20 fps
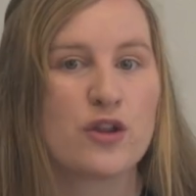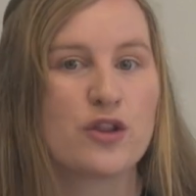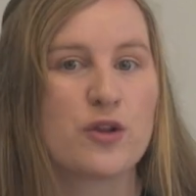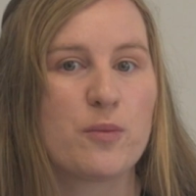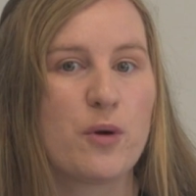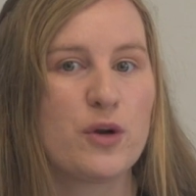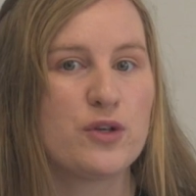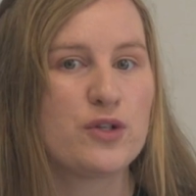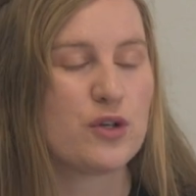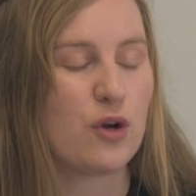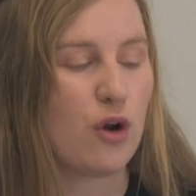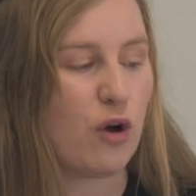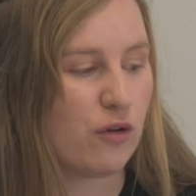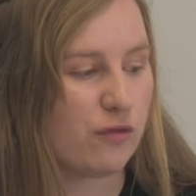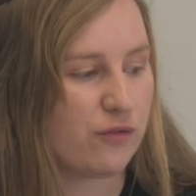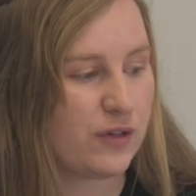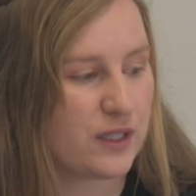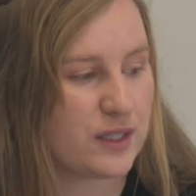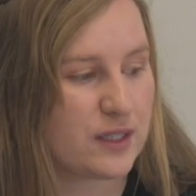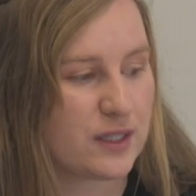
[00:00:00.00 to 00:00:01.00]
The most
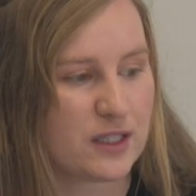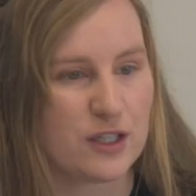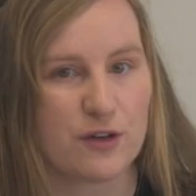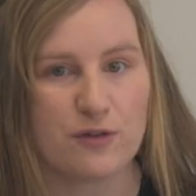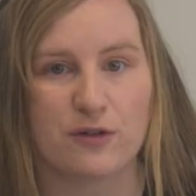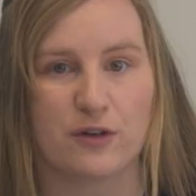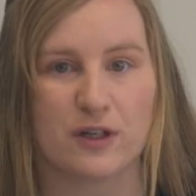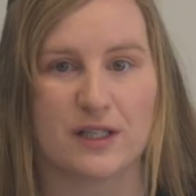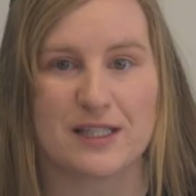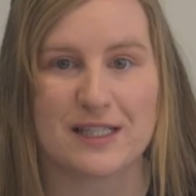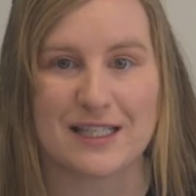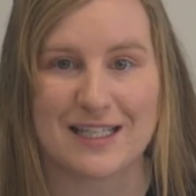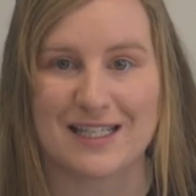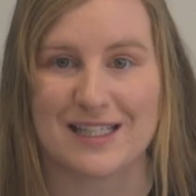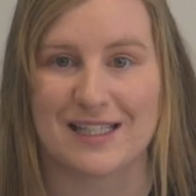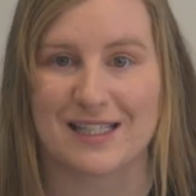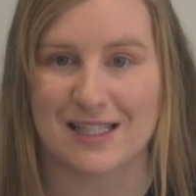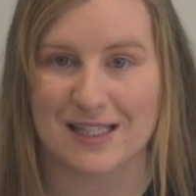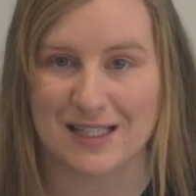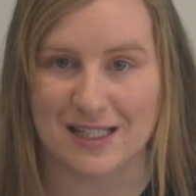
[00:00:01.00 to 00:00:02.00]
obvious difference
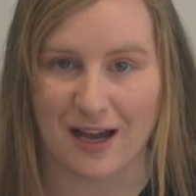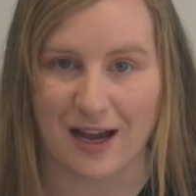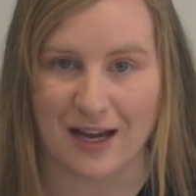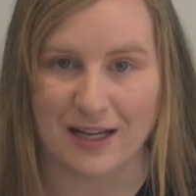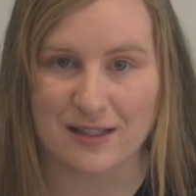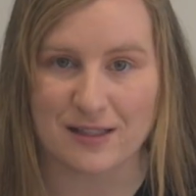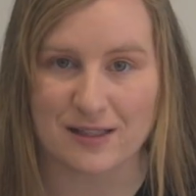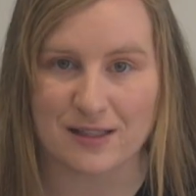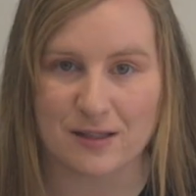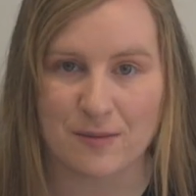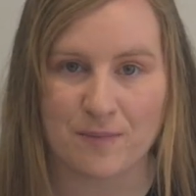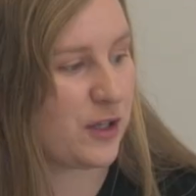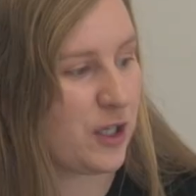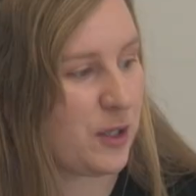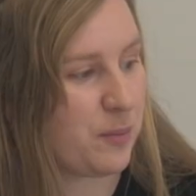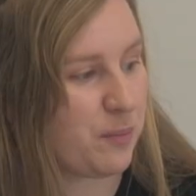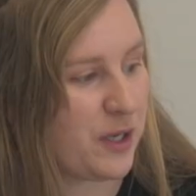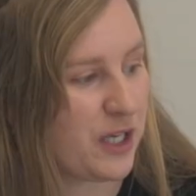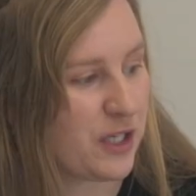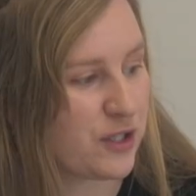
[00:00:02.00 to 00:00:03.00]
is the size.
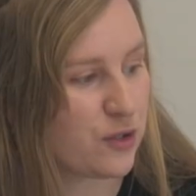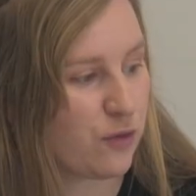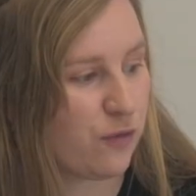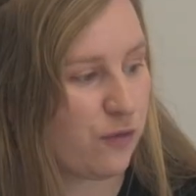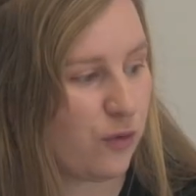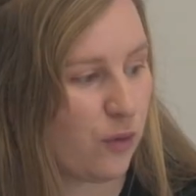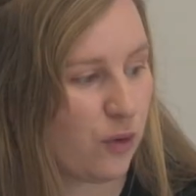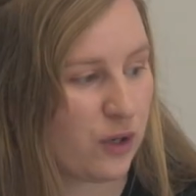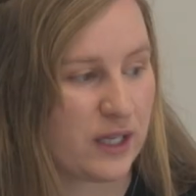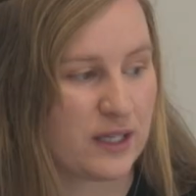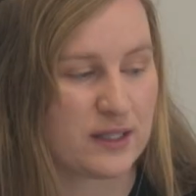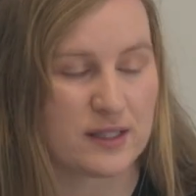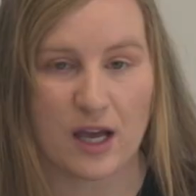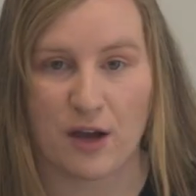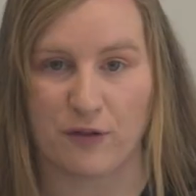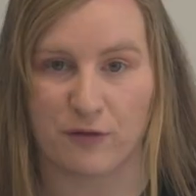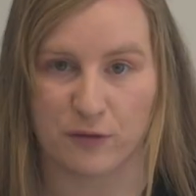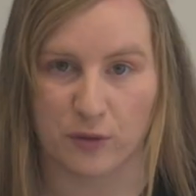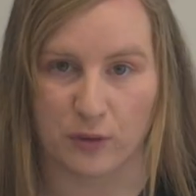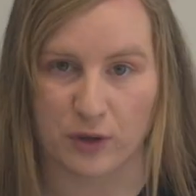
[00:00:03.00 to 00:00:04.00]
The Pixel 40s
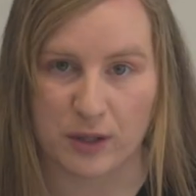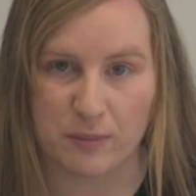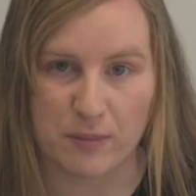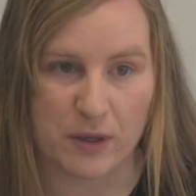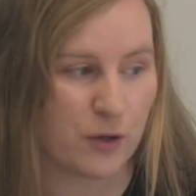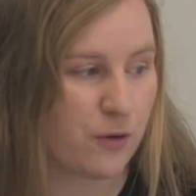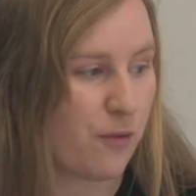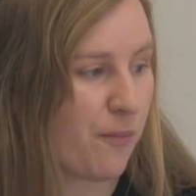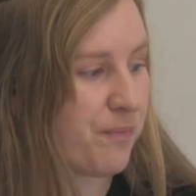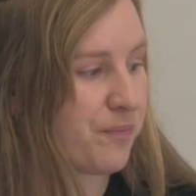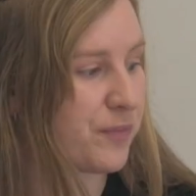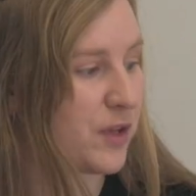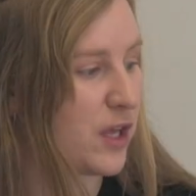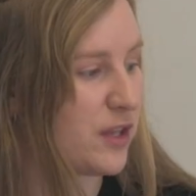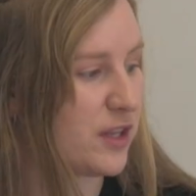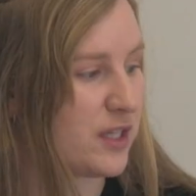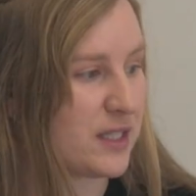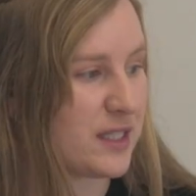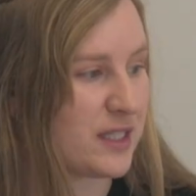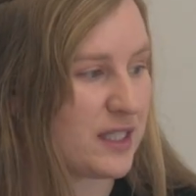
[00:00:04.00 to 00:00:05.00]
are 40mm,
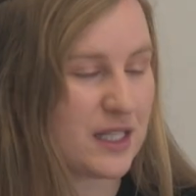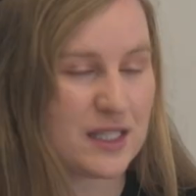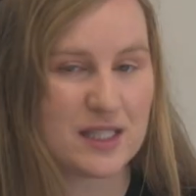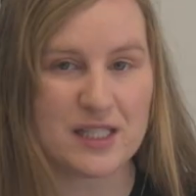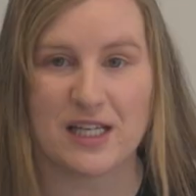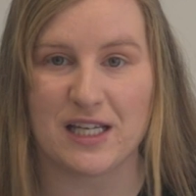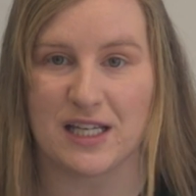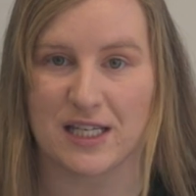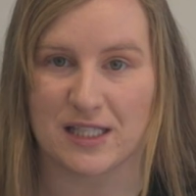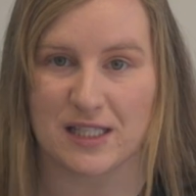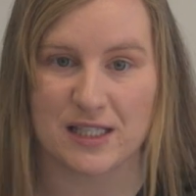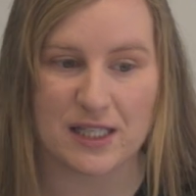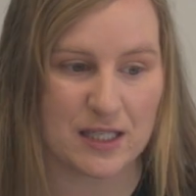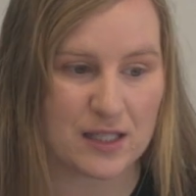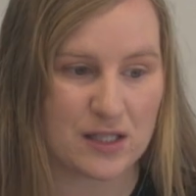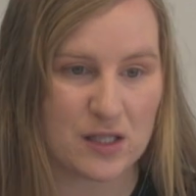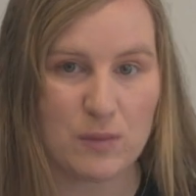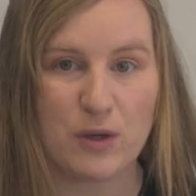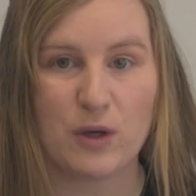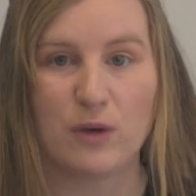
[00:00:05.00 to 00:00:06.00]
the 60 is
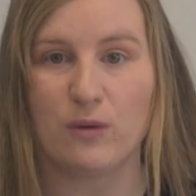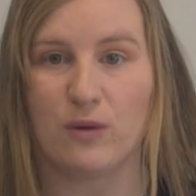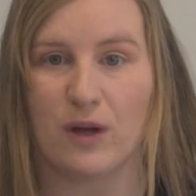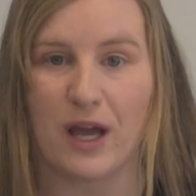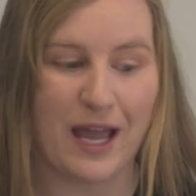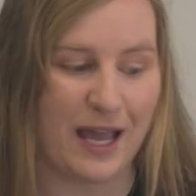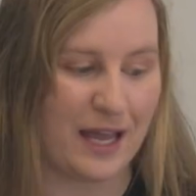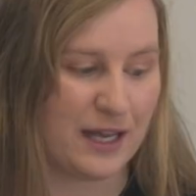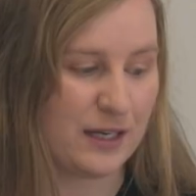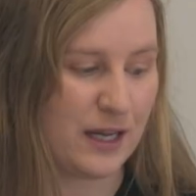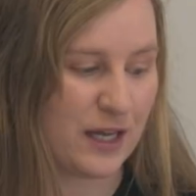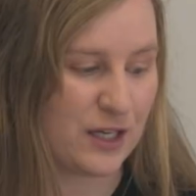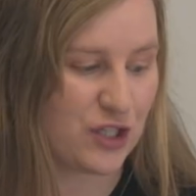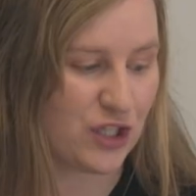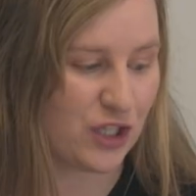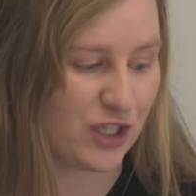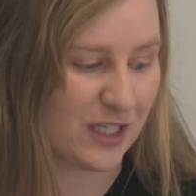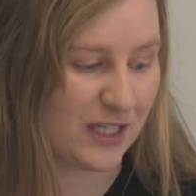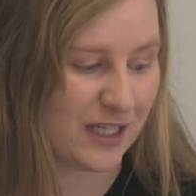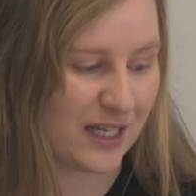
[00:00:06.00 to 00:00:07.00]
60mm, and as
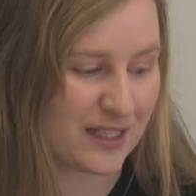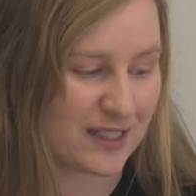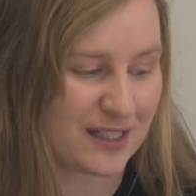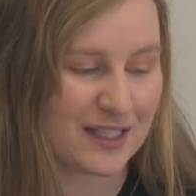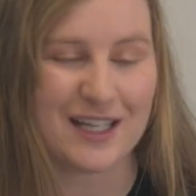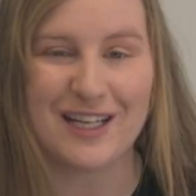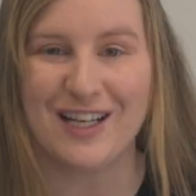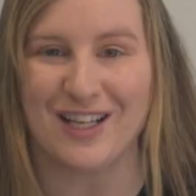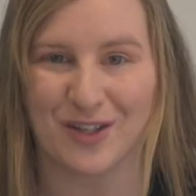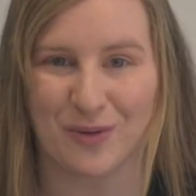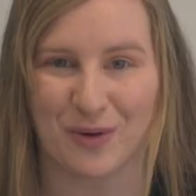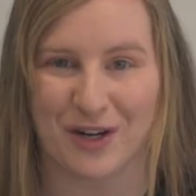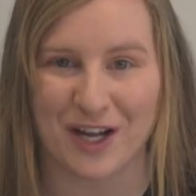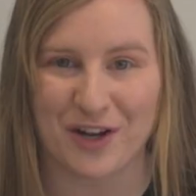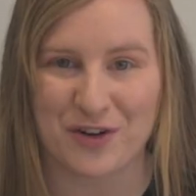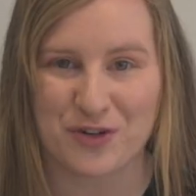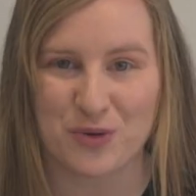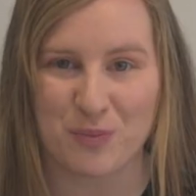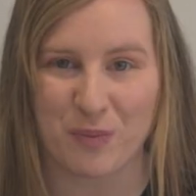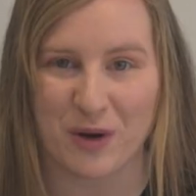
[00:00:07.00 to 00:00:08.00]
you can guess it, the
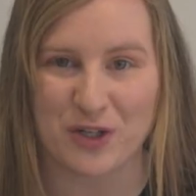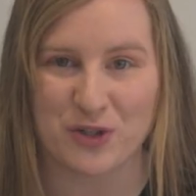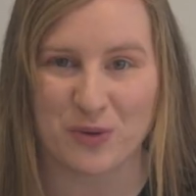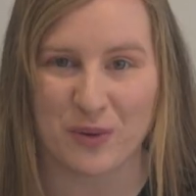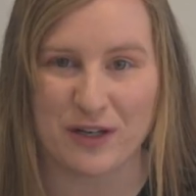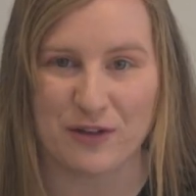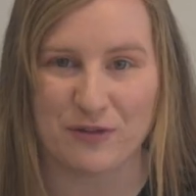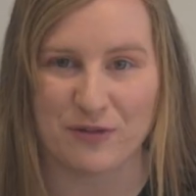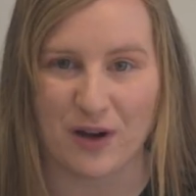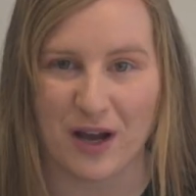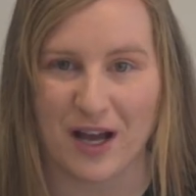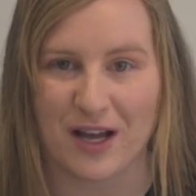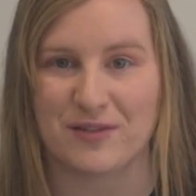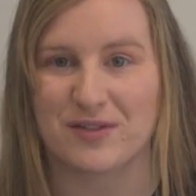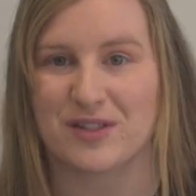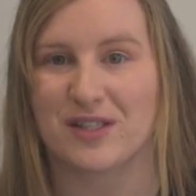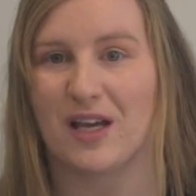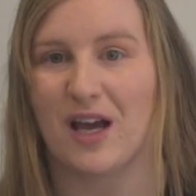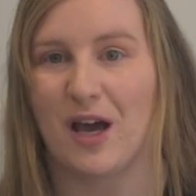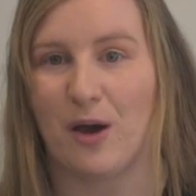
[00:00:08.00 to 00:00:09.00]

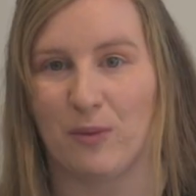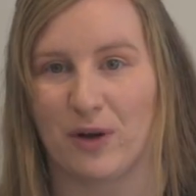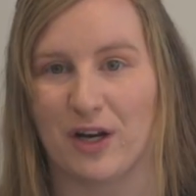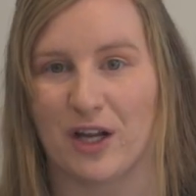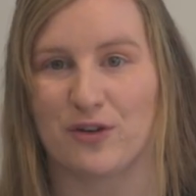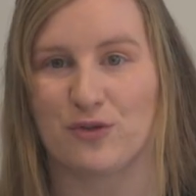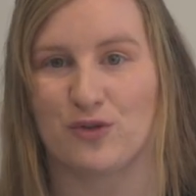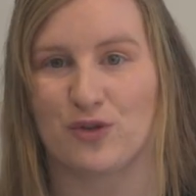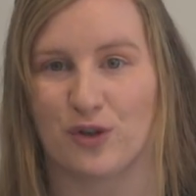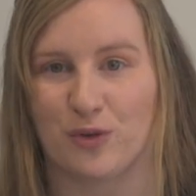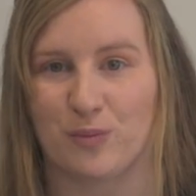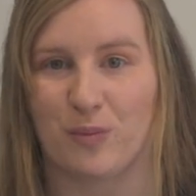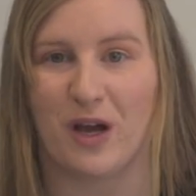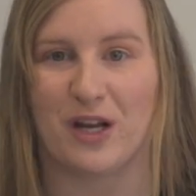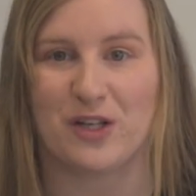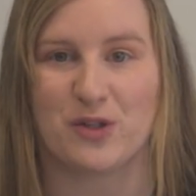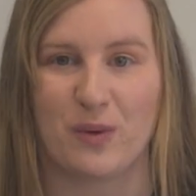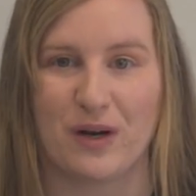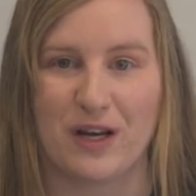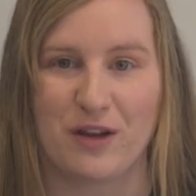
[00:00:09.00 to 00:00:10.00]
100x25s are
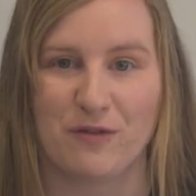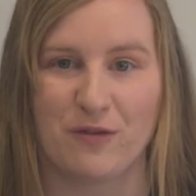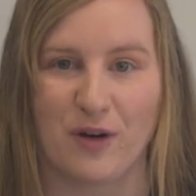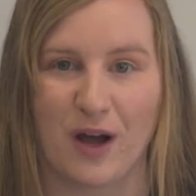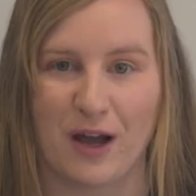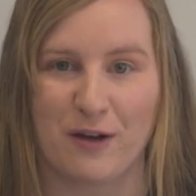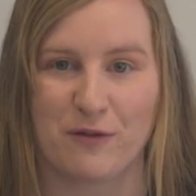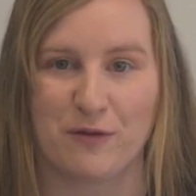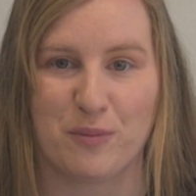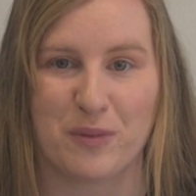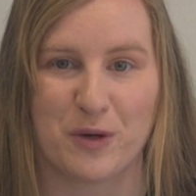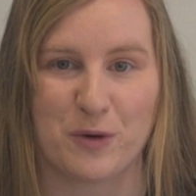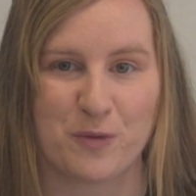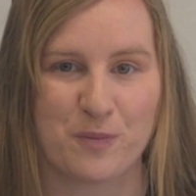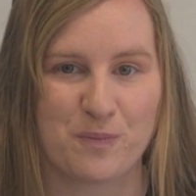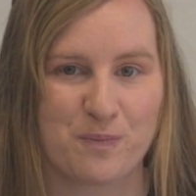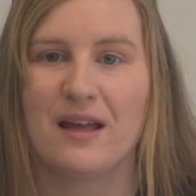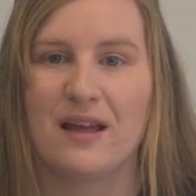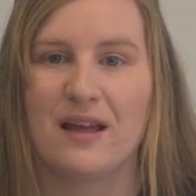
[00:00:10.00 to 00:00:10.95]
100x25mm.